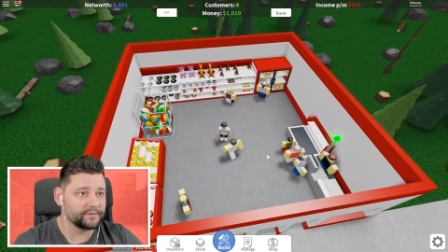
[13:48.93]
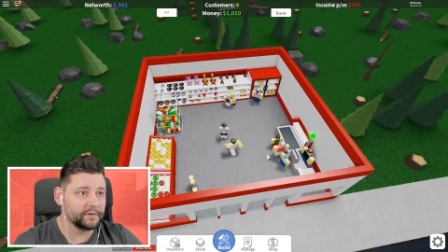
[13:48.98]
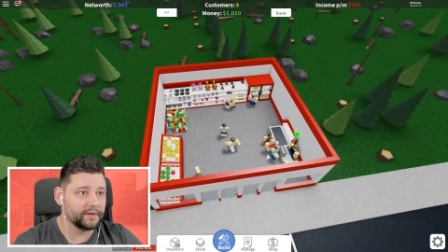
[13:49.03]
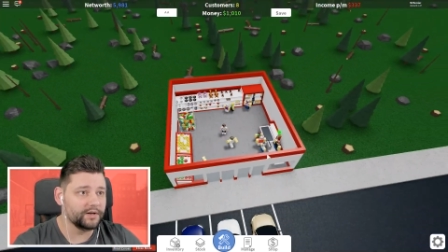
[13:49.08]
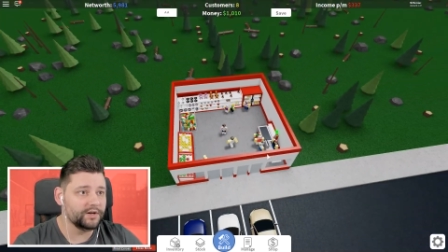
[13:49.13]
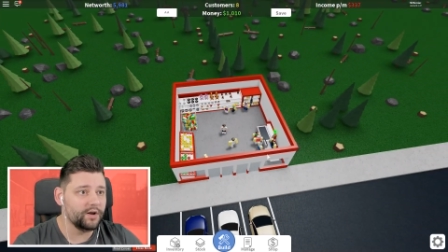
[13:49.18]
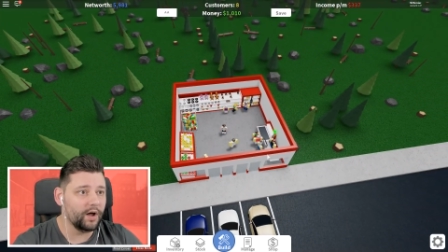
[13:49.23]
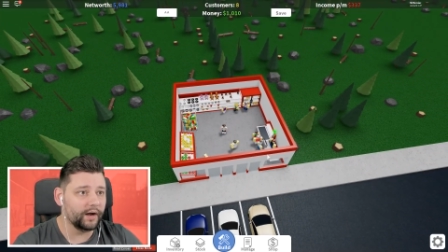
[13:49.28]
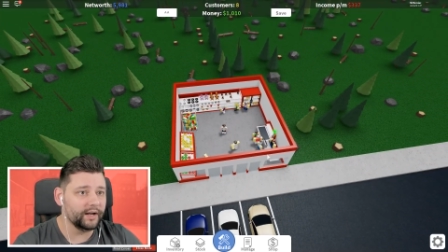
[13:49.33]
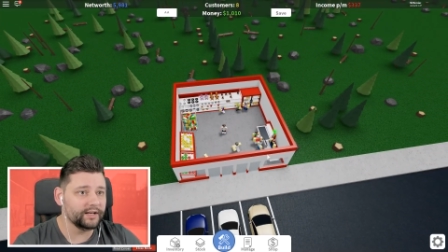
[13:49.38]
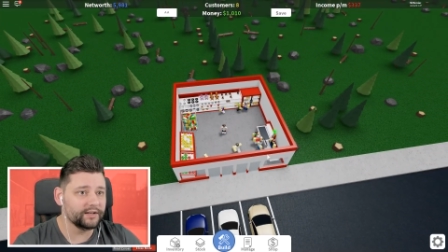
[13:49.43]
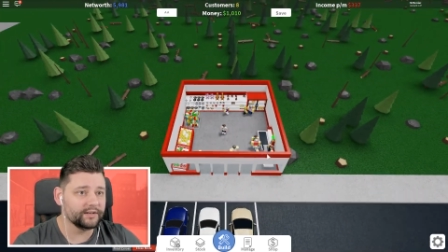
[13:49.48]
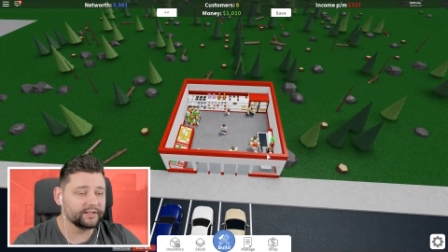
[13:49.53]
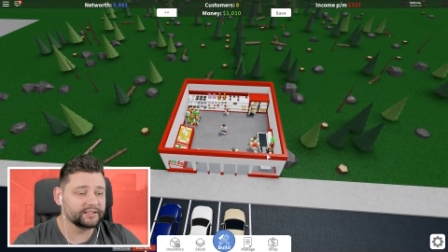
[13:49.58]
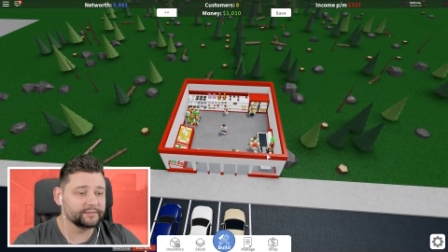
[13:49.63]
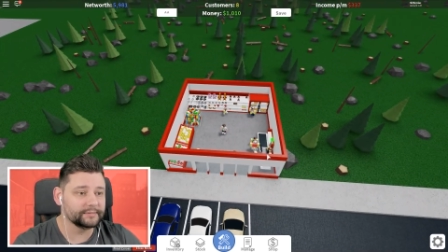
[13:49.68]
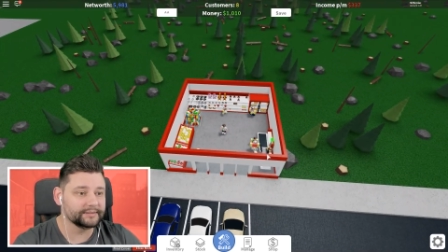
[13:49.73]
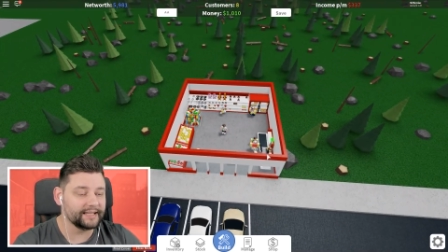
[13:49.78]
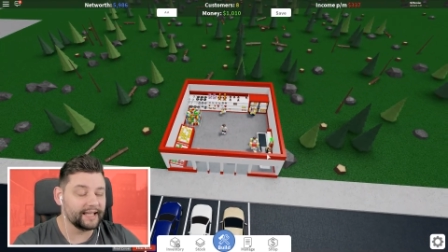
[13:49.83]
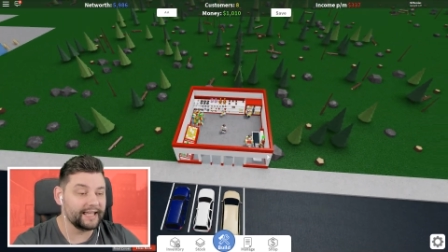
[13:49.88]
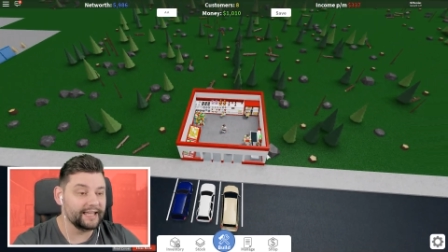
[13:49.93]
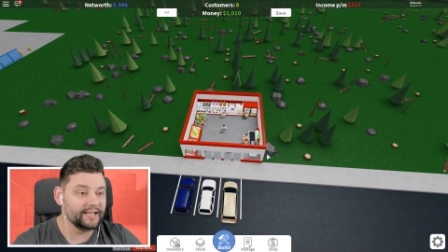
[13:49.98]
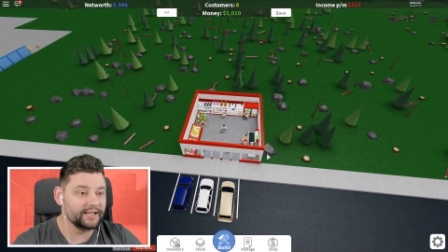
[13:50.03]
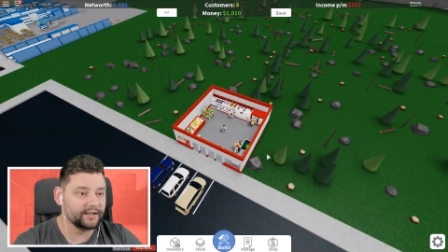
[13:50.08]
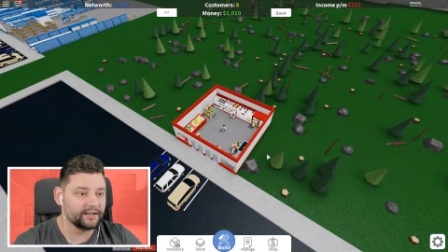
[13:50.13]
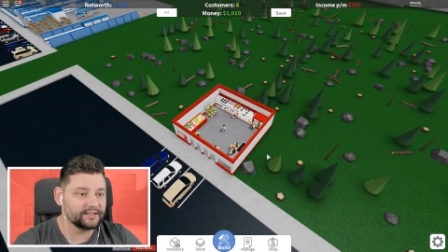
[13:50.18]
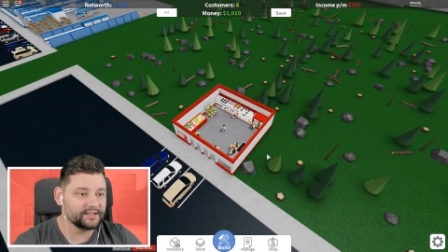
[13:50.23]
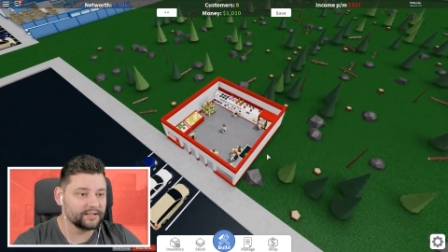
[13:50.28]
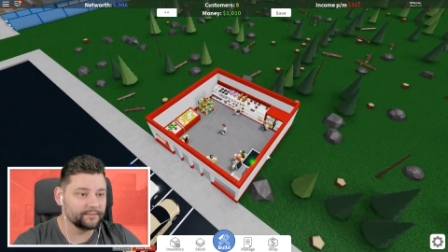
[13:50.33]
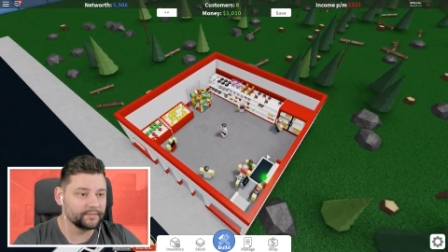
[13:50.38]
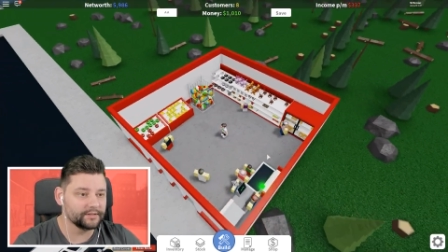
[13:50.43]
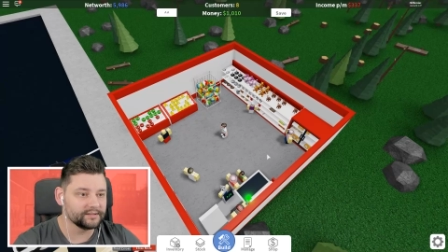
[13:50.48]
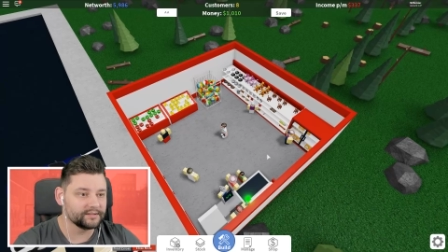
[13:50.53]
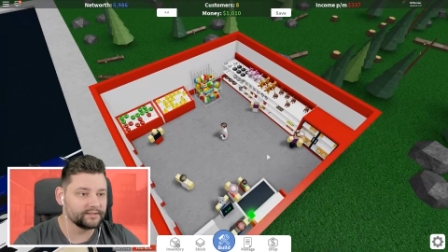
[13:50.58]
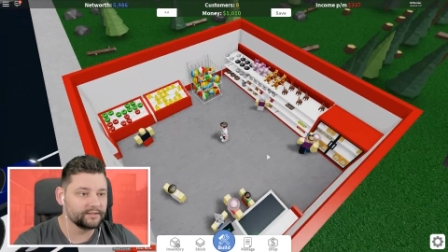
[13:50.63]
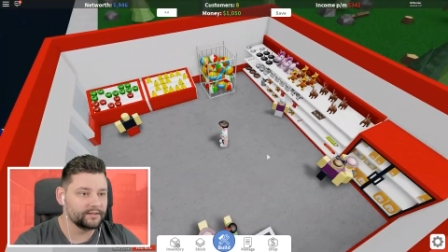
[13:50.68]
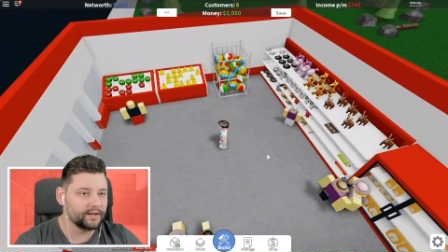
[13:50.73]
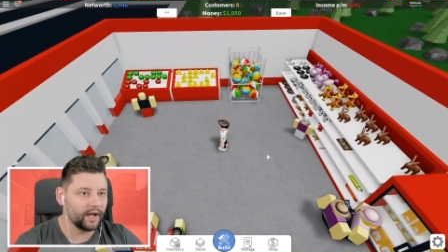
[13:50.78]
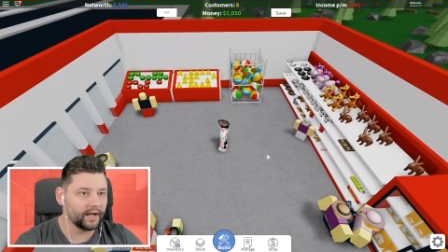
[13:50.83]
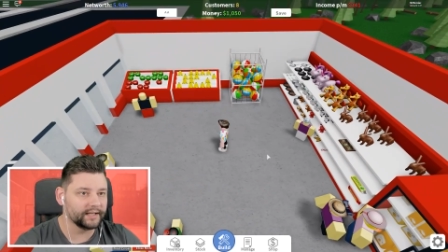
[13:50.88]
So we've got nine customers, eight customers.
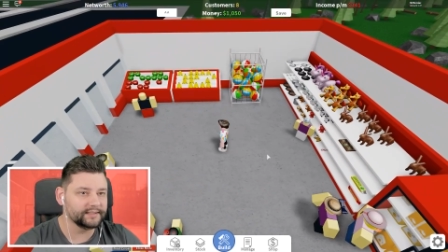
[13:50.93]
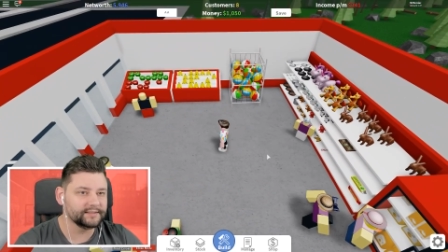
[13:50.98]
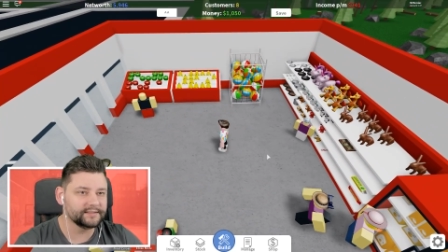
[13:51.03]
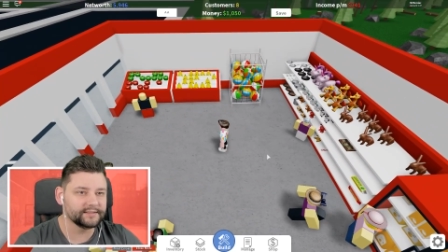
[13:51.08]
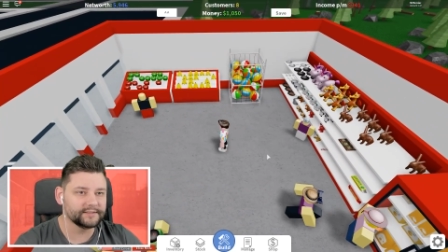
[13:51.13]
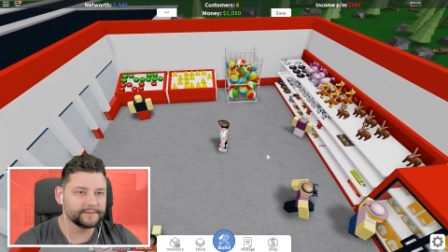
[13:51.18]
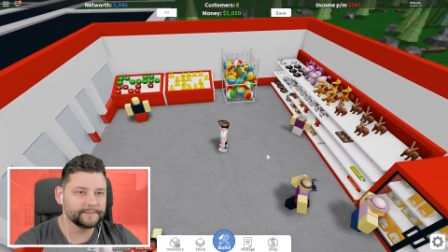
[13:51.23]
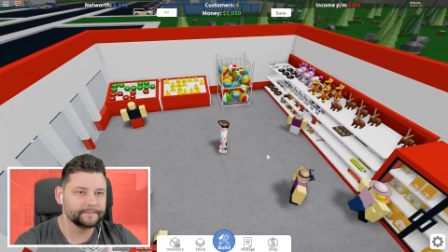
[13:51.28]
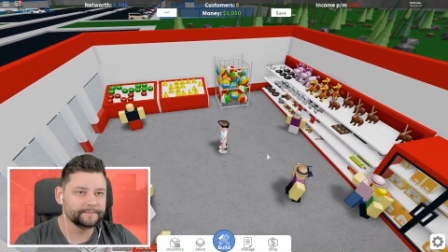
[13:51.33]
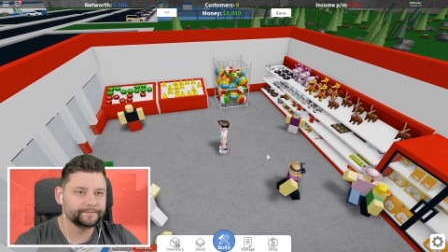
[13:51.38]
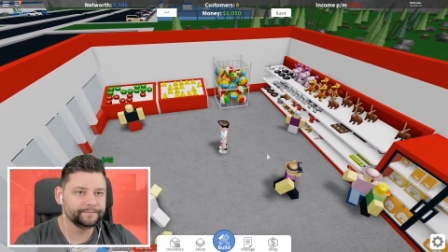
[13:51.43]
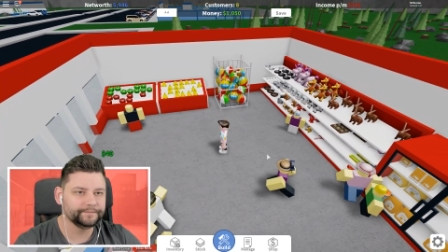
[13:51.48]
Nice.